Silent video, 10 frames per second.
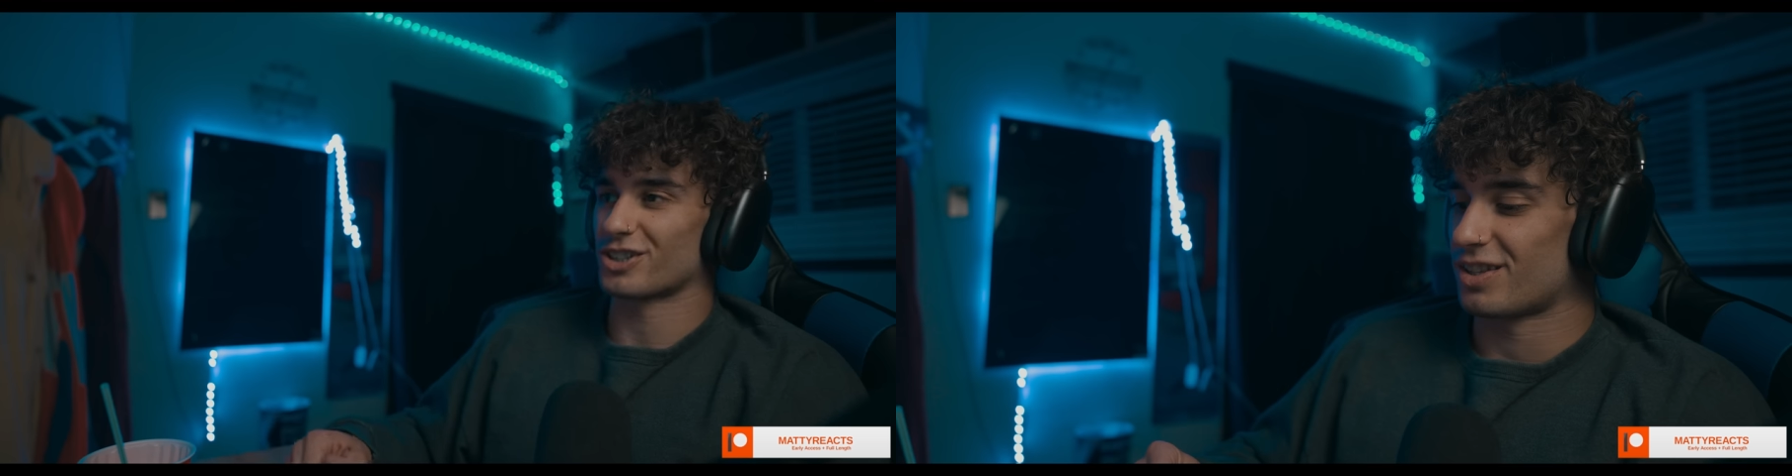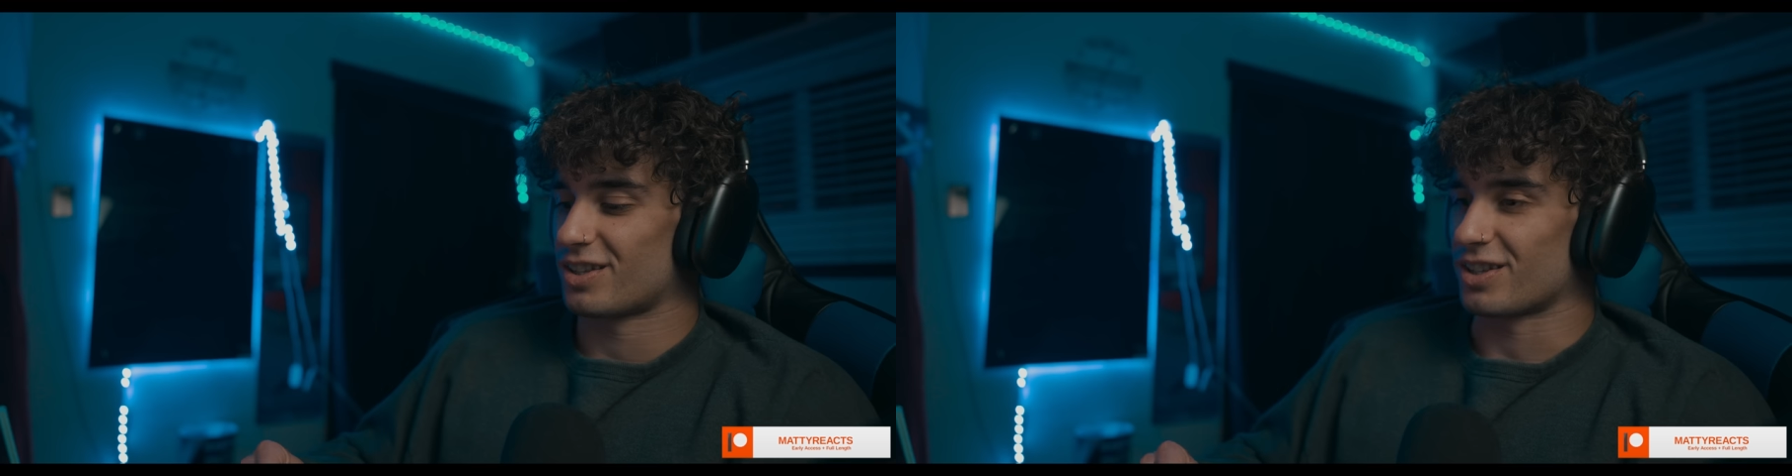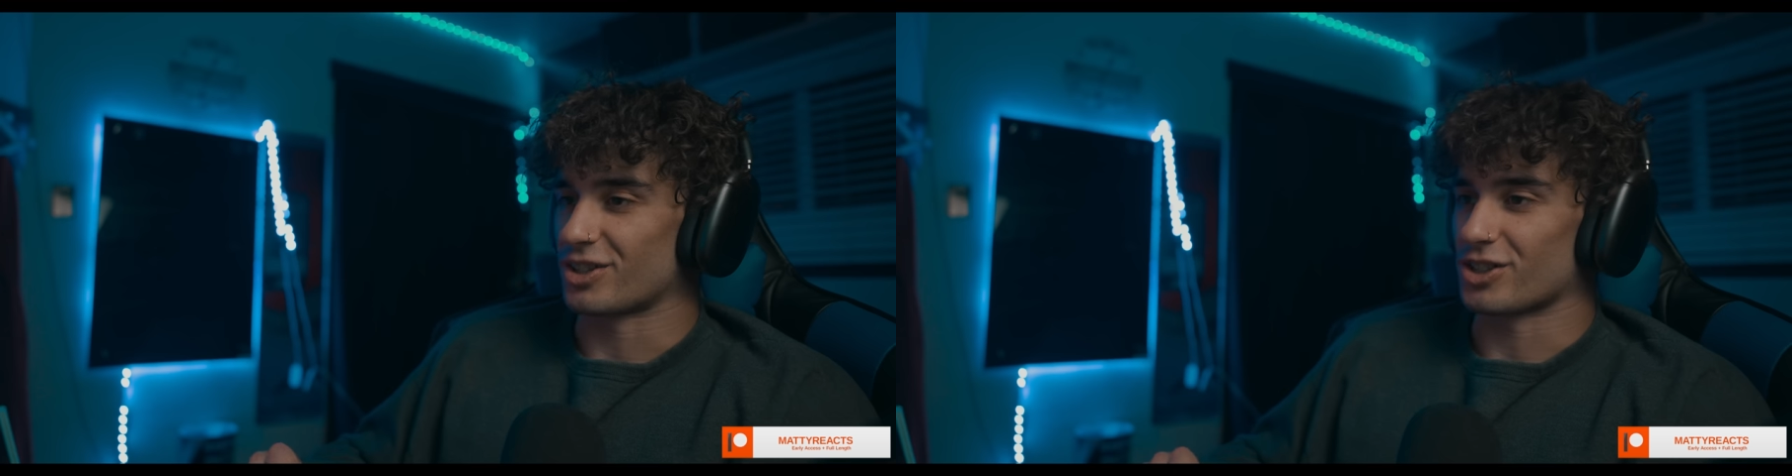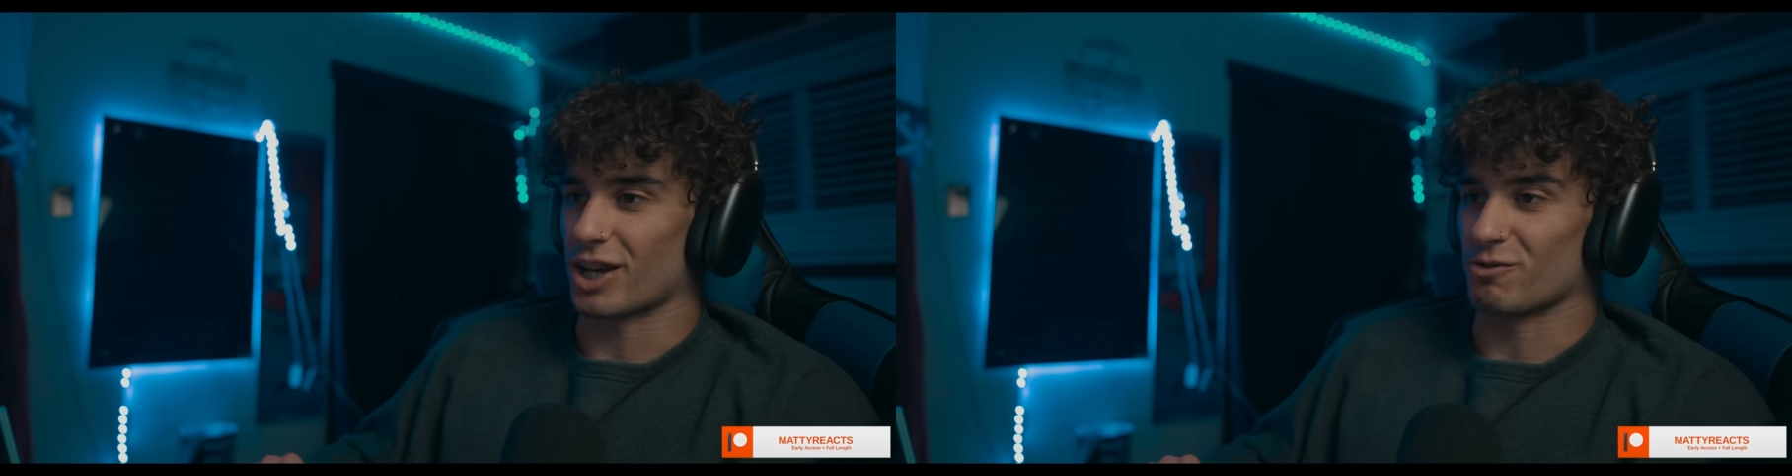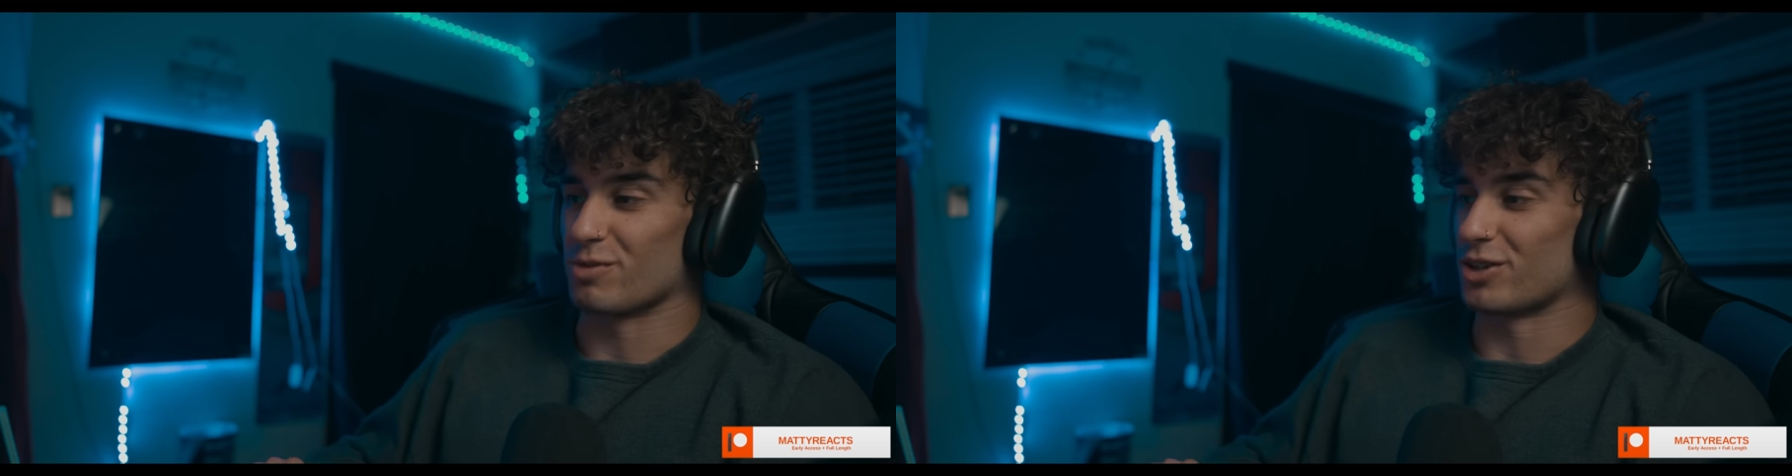They just haven't
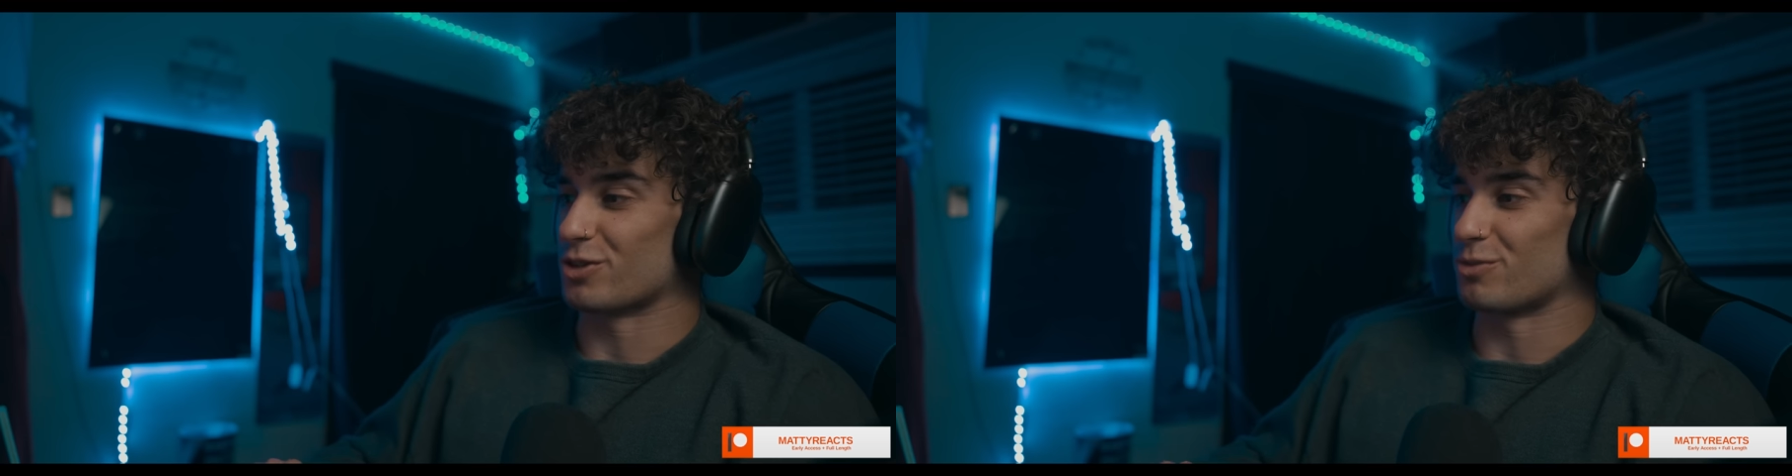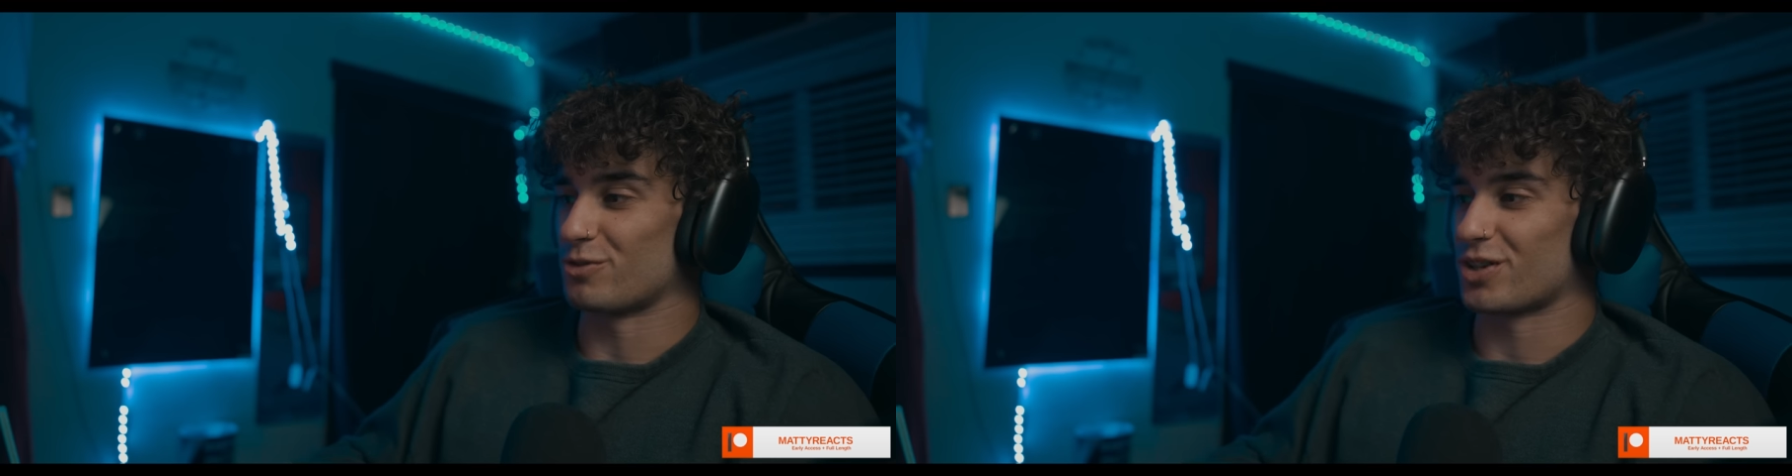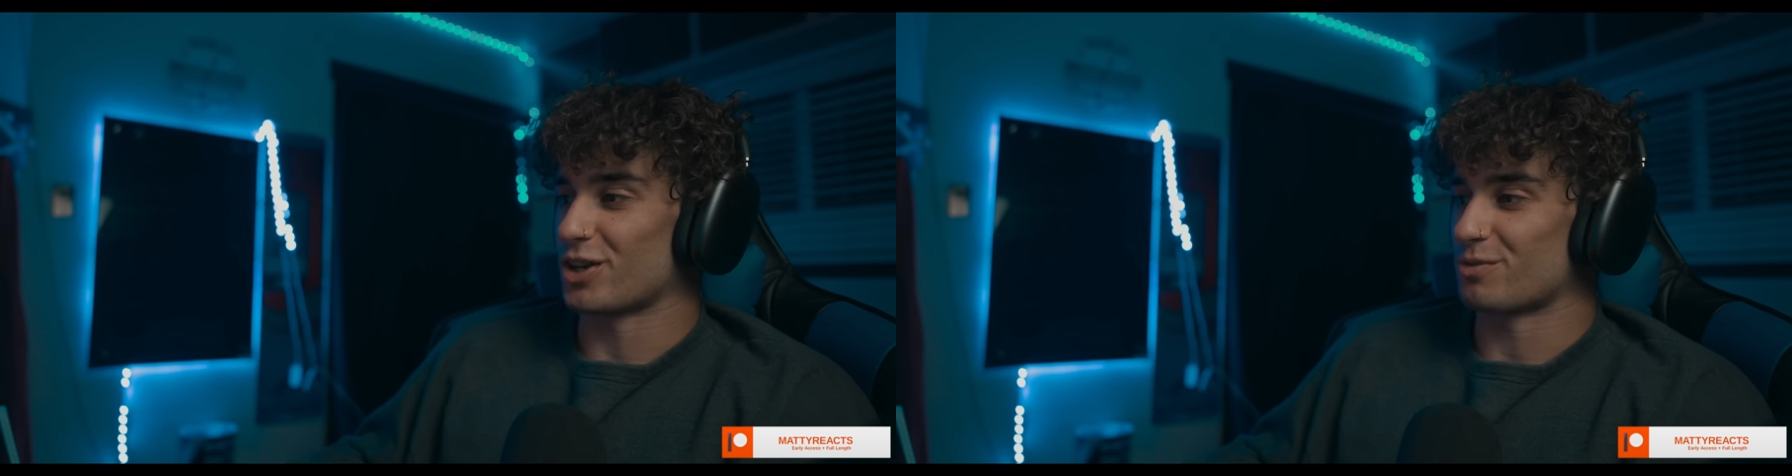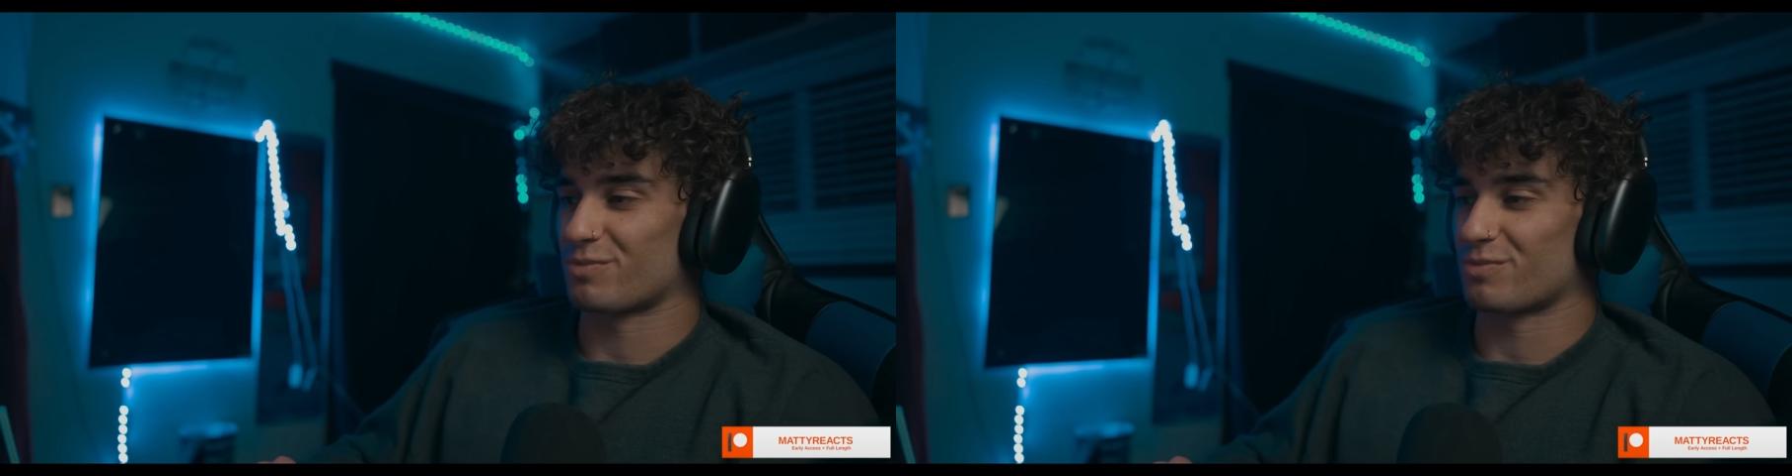made their move yet.